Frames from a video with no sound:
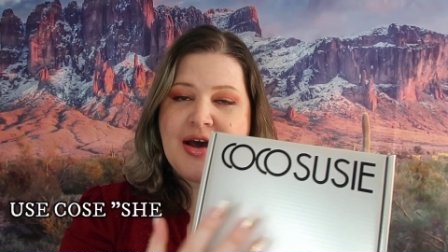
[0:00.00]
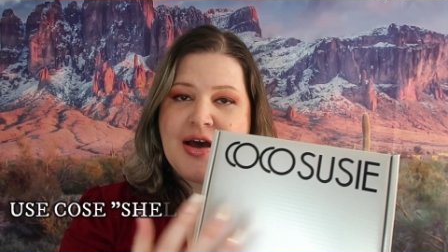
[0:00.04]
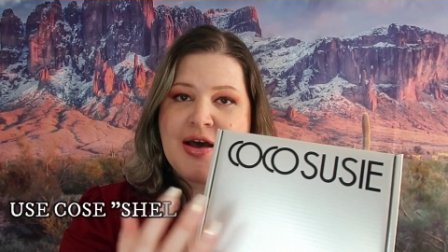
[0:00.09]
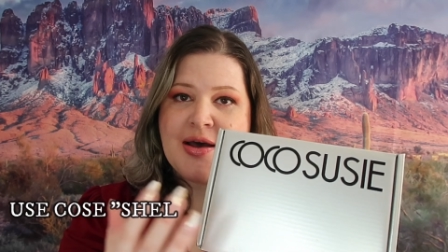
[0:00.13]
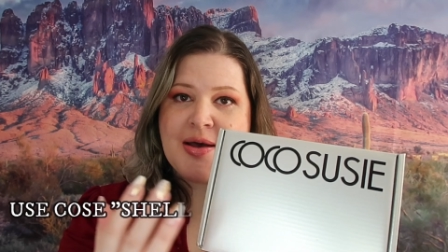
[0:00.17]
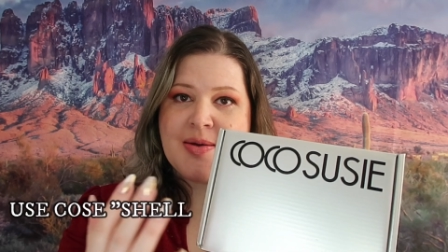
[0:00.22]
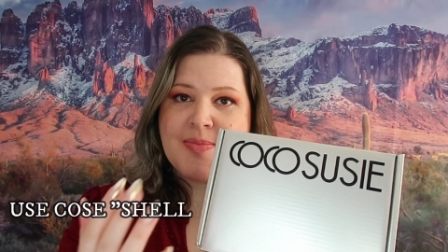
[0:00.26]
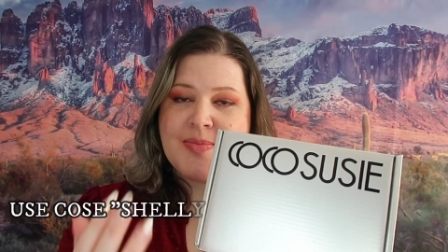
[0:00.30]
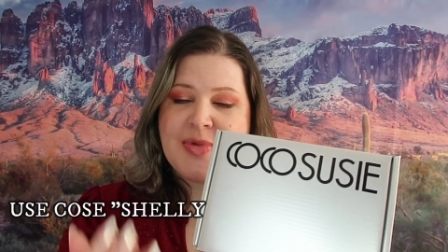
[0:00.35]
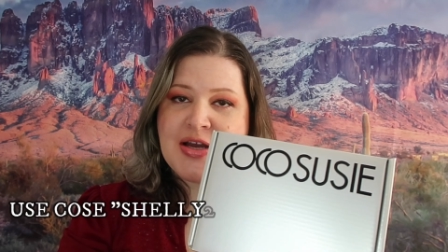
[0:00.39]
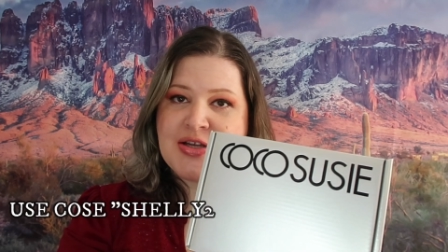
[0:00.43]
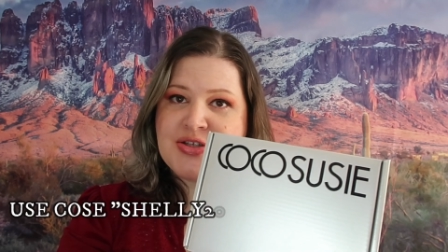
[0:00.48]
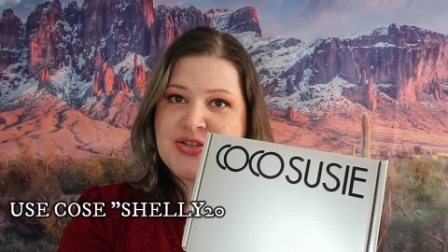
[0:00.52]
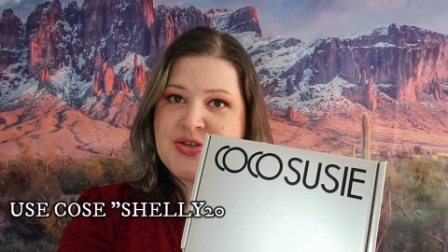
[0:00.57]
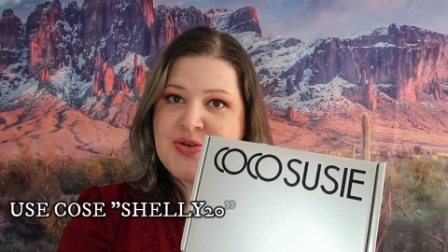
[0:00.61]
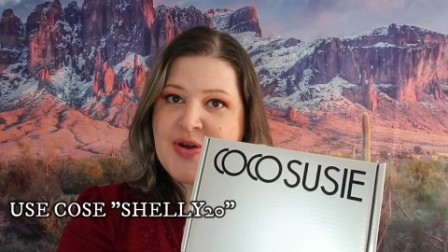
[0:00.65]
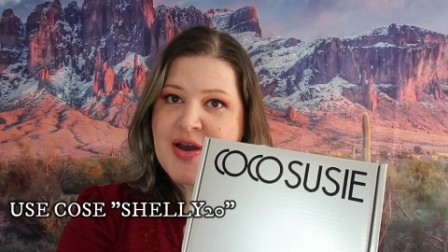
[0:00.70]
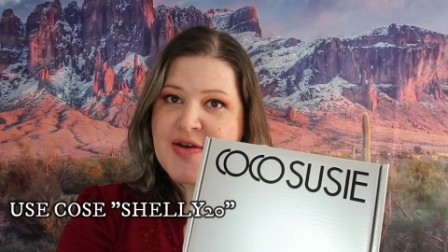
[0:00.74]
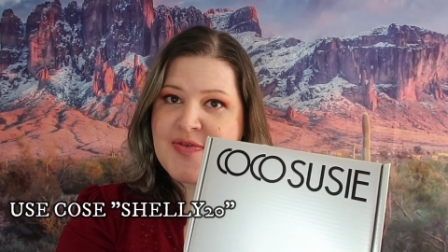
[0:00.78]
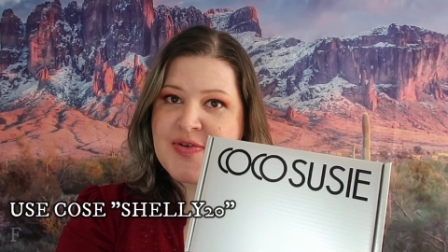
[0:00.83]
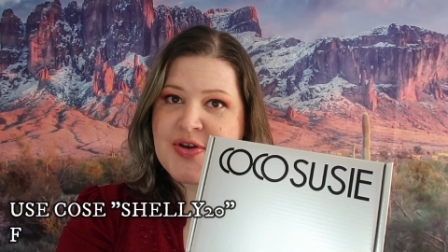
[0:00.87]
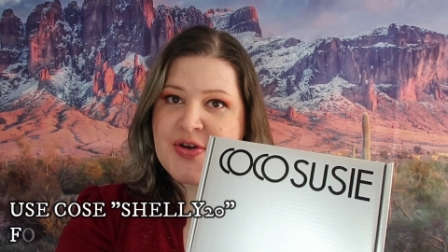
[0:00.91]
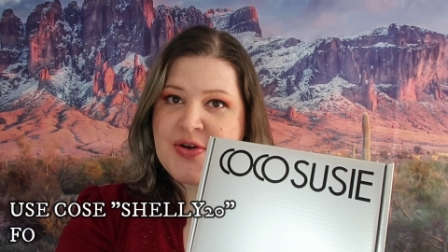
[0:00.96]
I
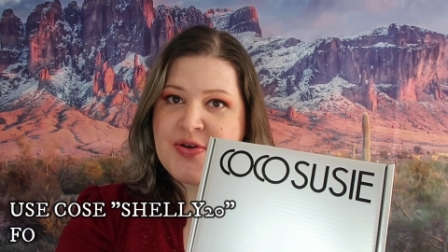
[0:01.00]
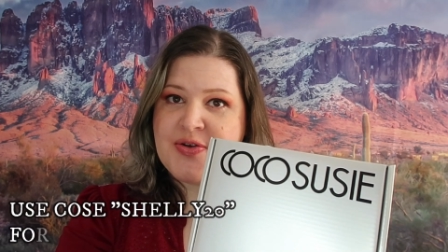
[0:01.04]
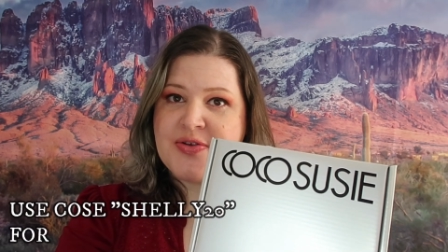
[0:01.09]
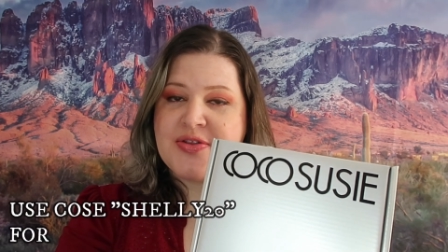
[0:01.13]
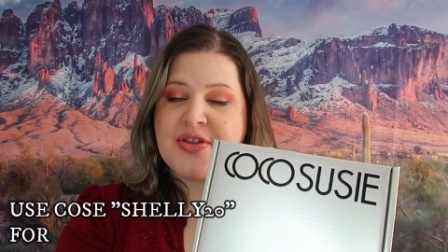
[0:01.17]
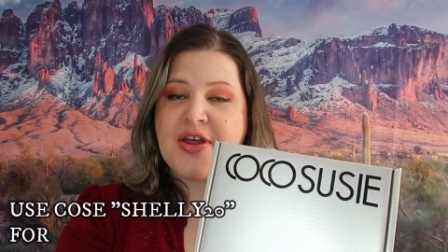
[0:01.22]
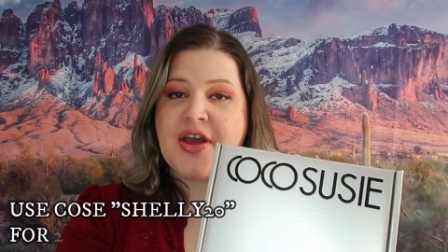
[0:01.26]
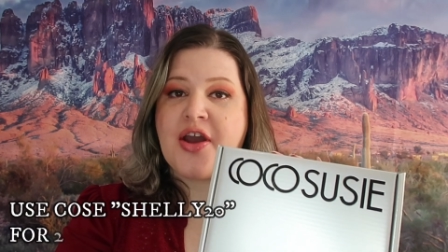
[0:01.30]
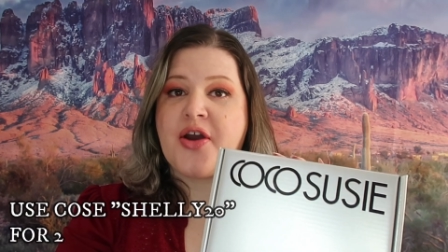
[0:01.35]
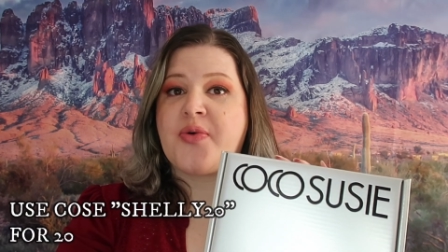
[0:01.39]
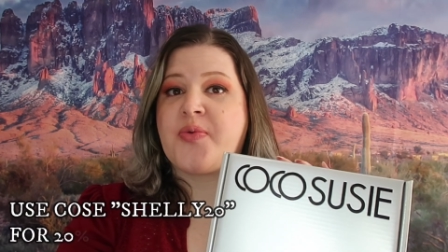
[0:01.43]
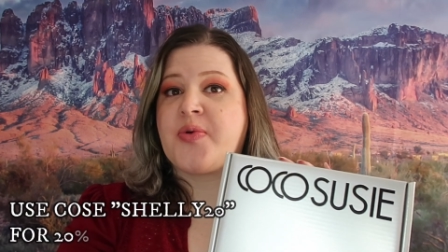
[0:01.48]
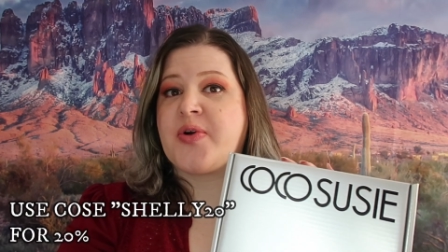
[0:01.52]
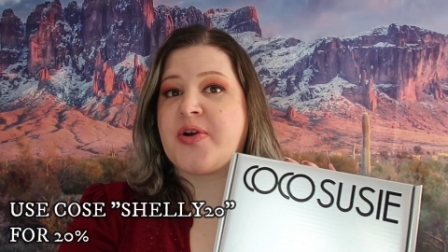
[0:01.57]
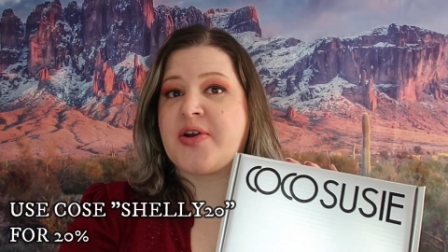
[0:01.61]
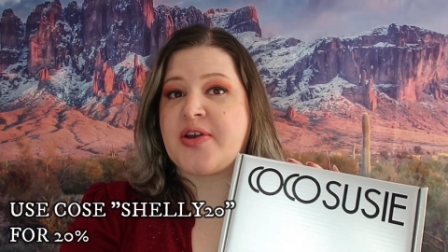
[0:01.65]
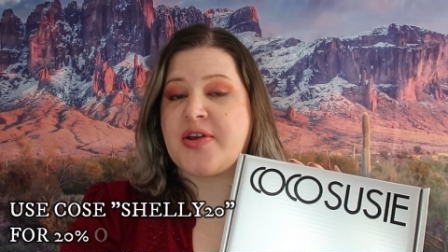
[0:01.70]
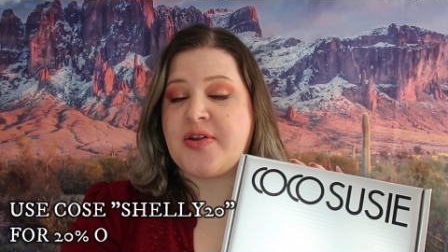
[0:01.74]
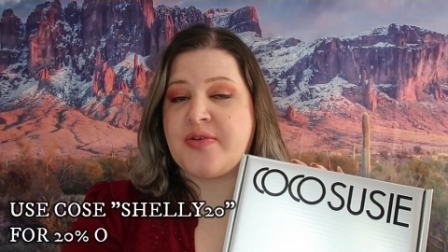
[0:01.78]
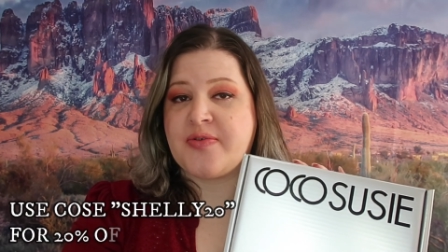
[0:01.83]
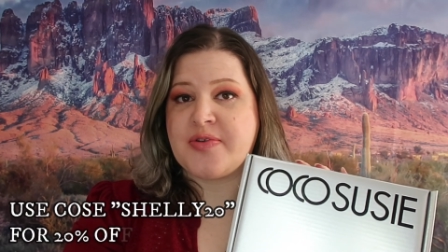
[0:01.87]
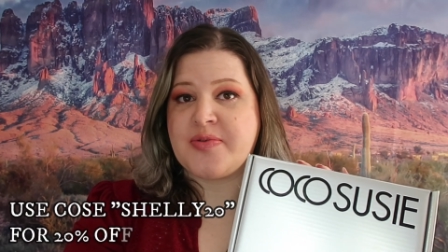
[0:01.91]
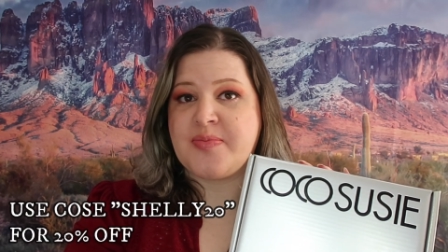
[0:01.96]
do have a code. They are working